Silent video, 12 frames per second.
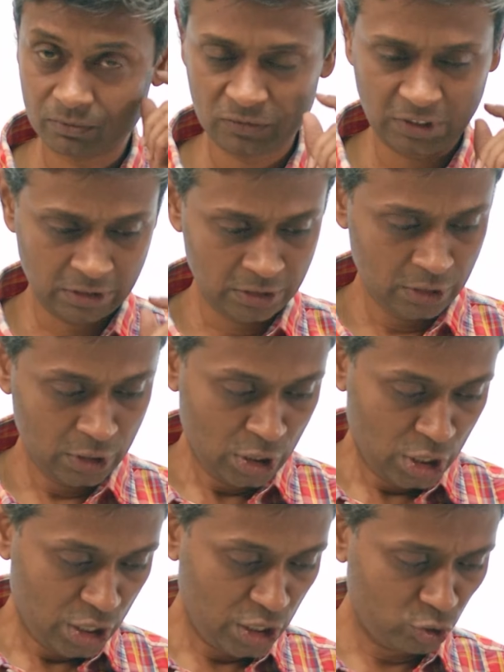Right?
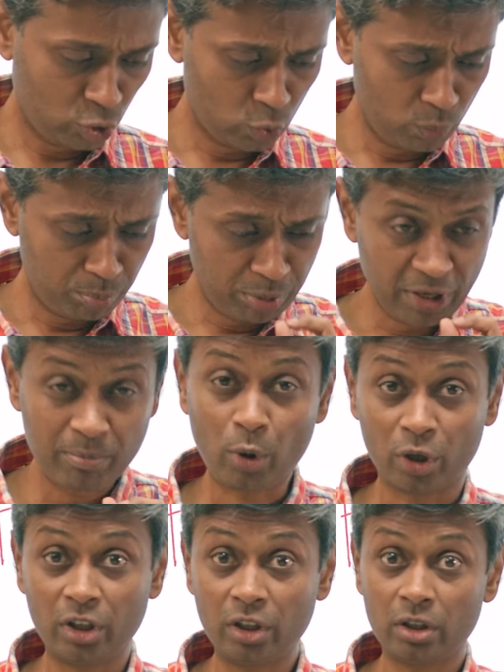It is super
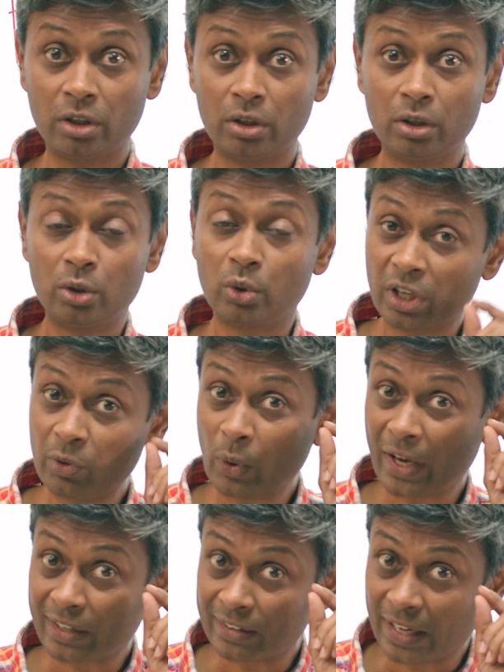important to
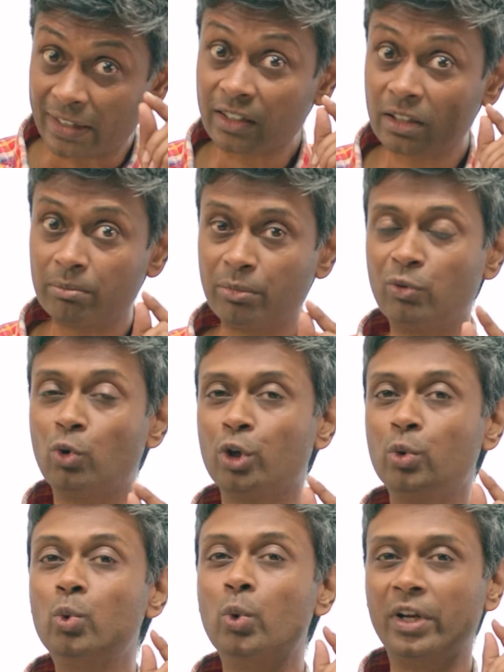rewire that before
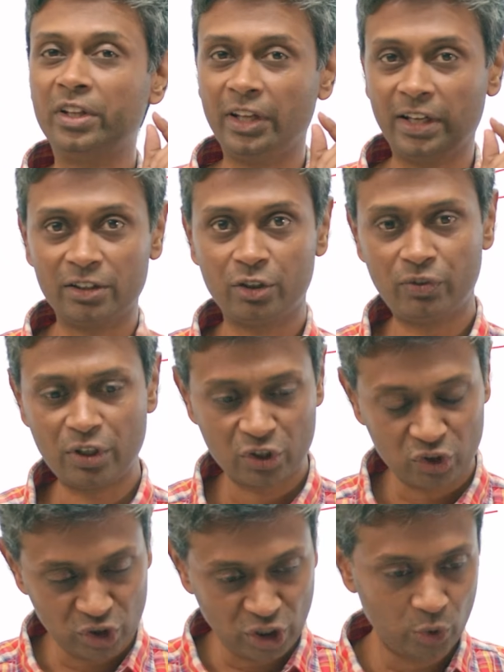you do anything else.
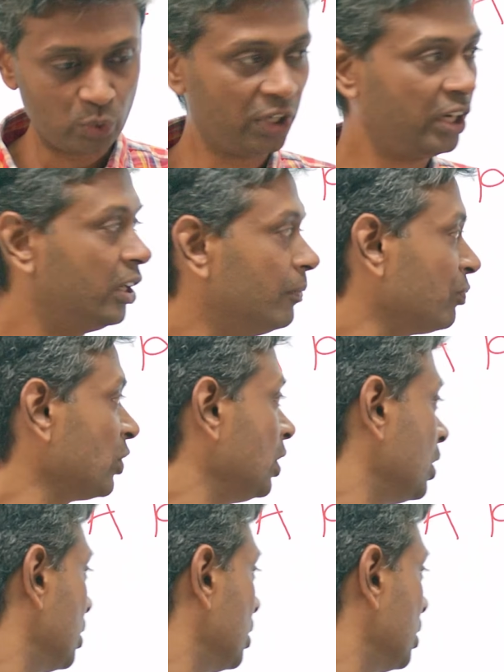First thing you need